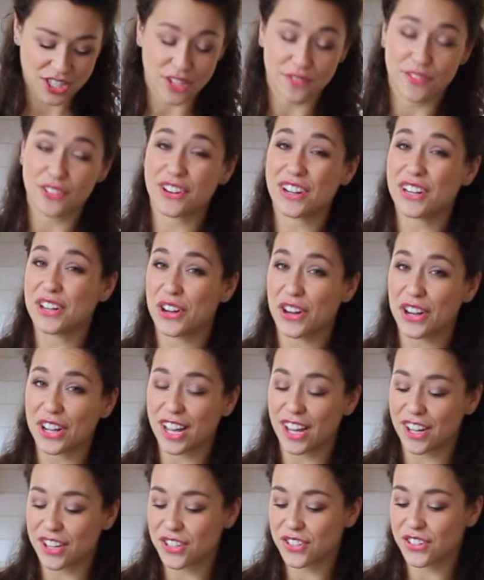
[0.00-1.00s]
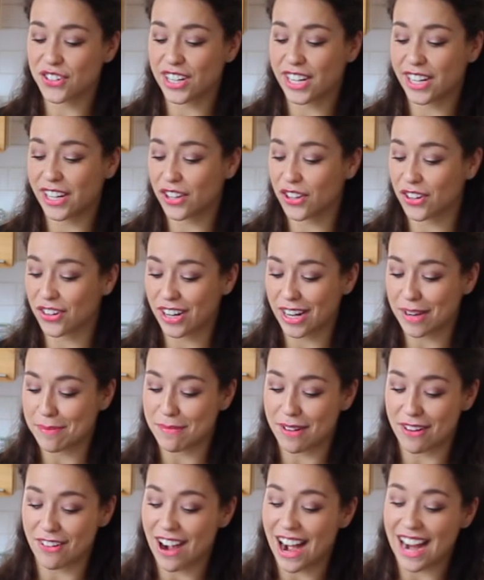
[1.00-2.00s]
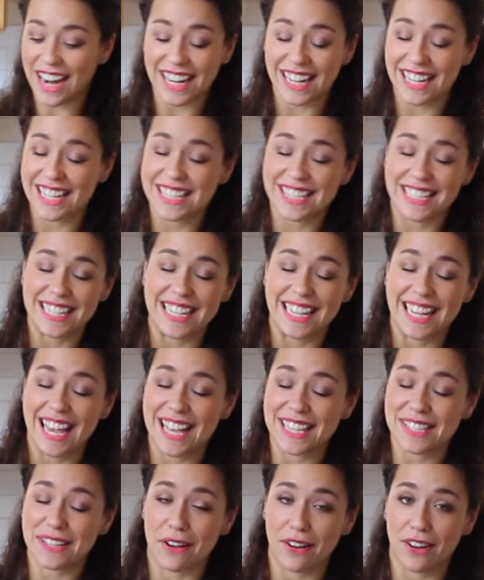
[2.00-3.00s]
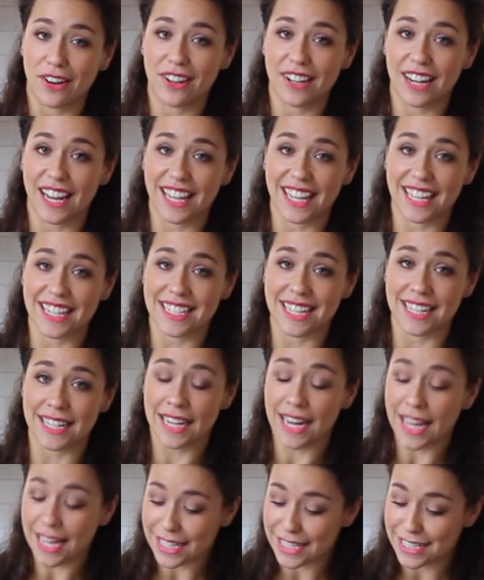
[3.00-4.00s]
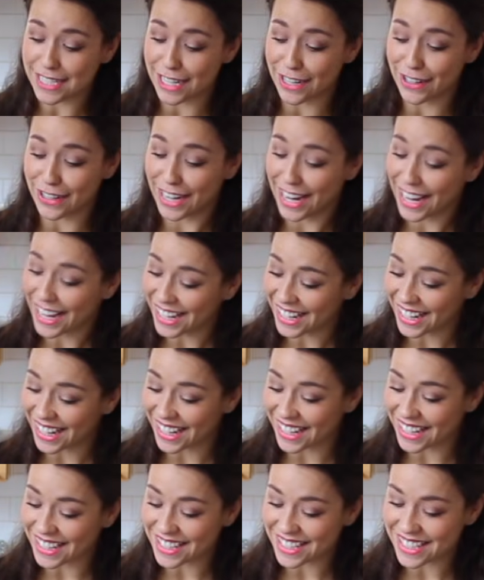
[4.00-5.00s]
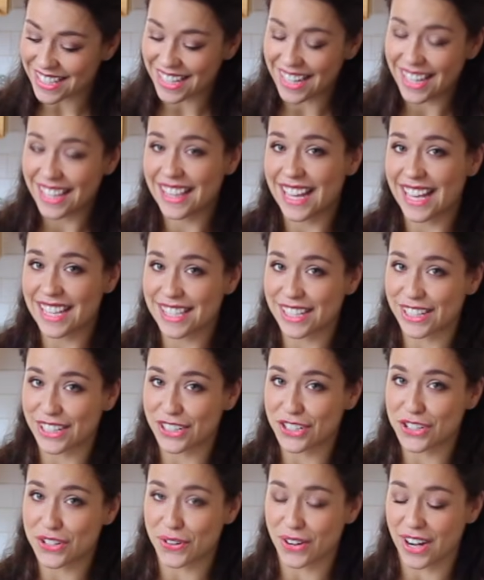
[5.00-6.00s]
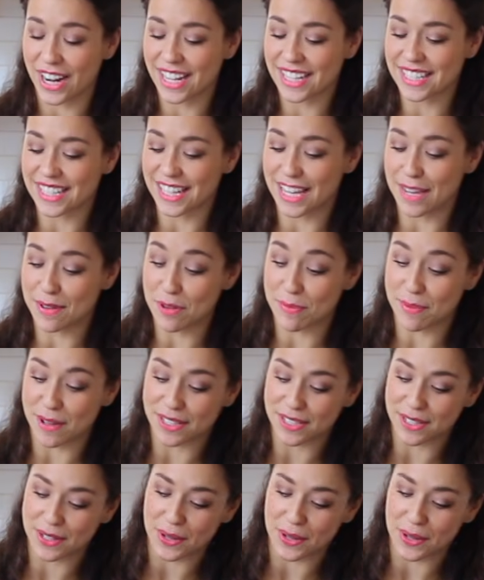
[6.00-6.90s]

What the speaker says: So if you're in a hot country or it miraculously gets hot like it did last year in England, that's a good trick to keep your butter